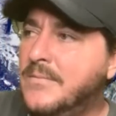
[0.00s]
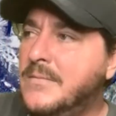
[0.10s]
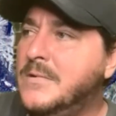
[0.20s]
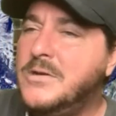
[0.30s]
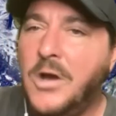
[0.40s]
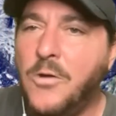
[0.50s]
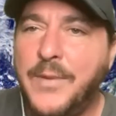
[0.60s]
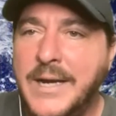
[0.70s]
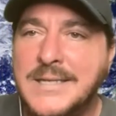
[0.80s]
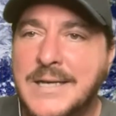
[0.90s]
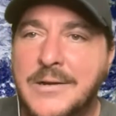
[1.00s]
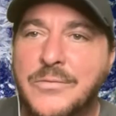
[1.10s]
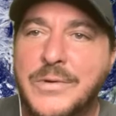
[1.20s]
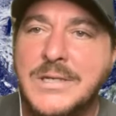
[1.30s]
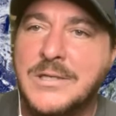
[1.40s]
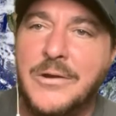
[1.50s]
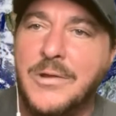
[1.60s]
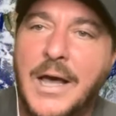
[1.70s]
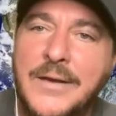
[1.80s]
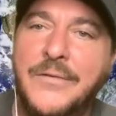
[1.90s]
nobody's going to risk their
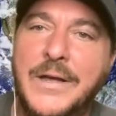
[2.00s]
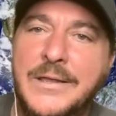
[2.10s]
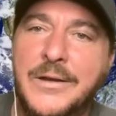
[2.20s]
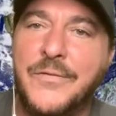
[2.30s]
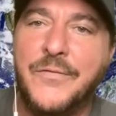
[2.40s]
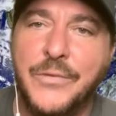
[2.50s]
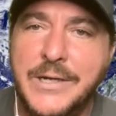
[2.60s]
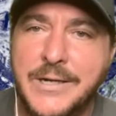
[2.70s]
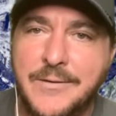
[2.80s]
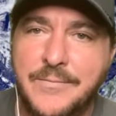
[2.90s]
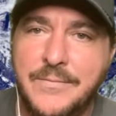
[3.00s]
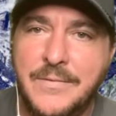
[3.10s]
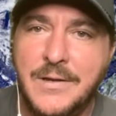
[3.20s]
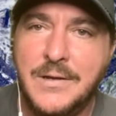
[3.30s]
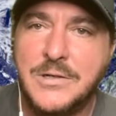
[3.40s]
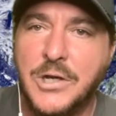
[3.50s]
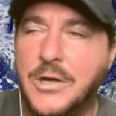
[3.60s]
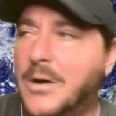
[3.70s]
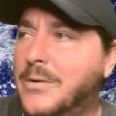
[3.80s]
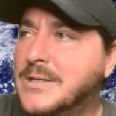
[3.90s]
life and their freedom to
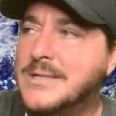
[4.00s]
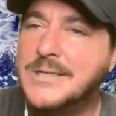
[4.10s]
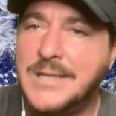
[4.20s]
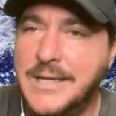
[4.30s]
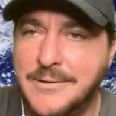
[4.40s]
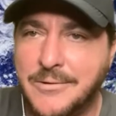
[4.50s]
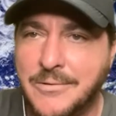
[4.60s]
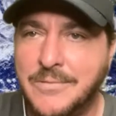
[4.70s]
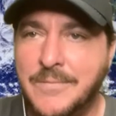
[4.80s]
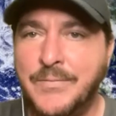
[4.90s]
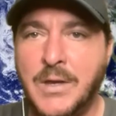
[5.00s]
go and steal